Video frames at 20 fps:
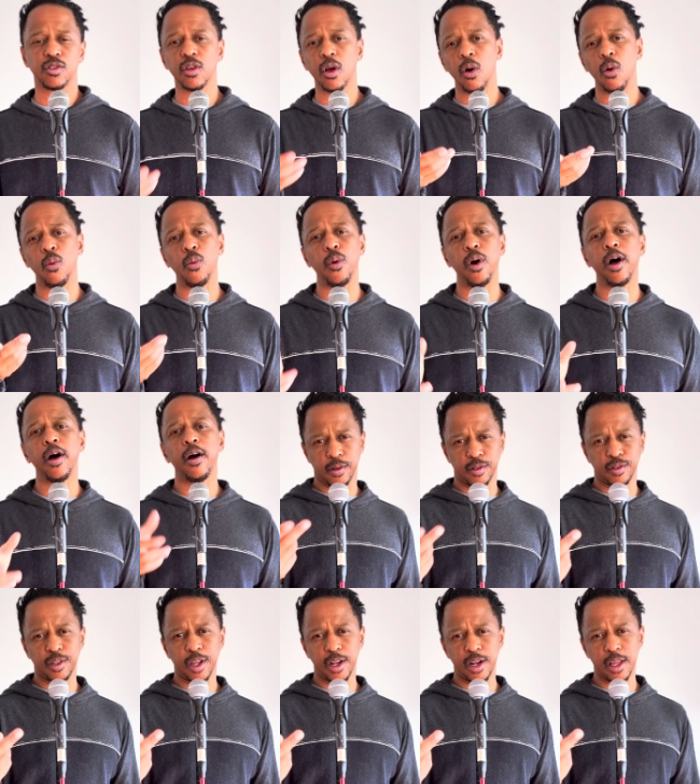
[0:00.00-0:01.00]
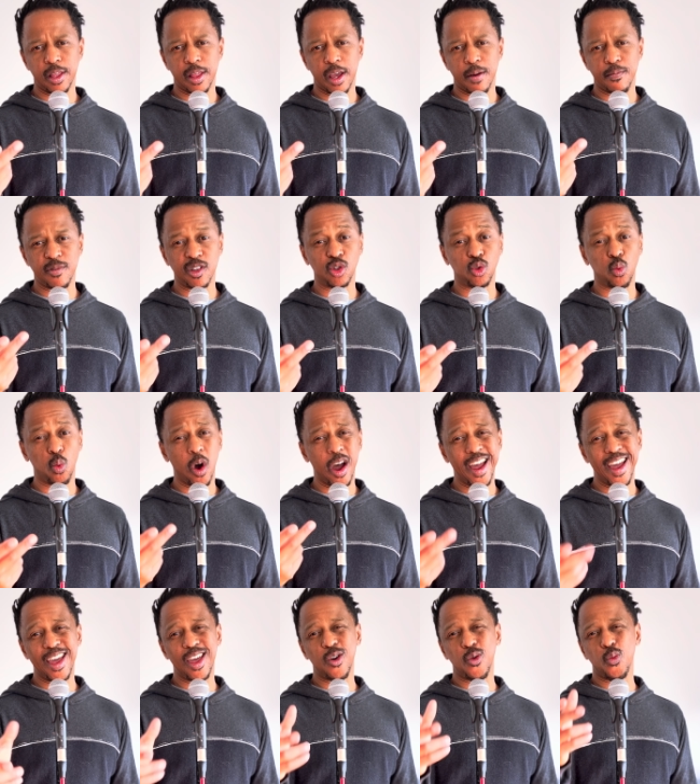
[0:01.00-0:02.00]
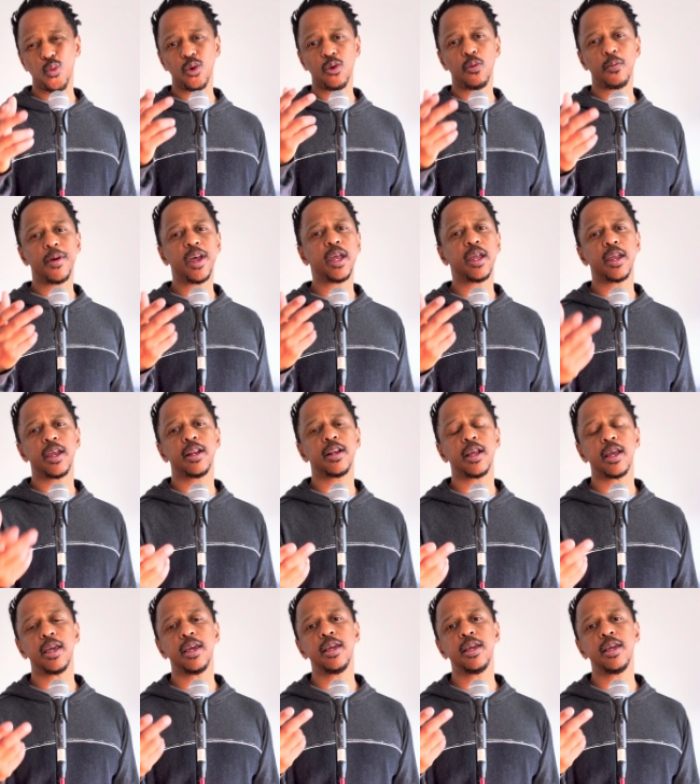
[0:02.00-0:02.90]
So studying them this way will make it